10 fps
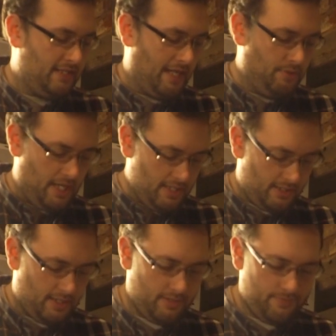sound
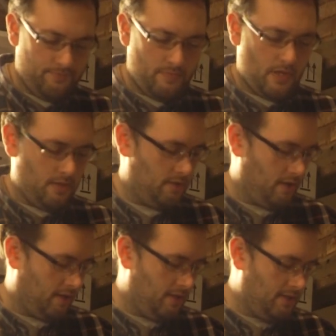desk, so
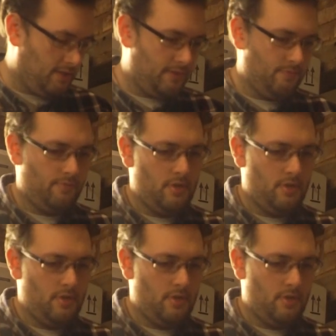like this.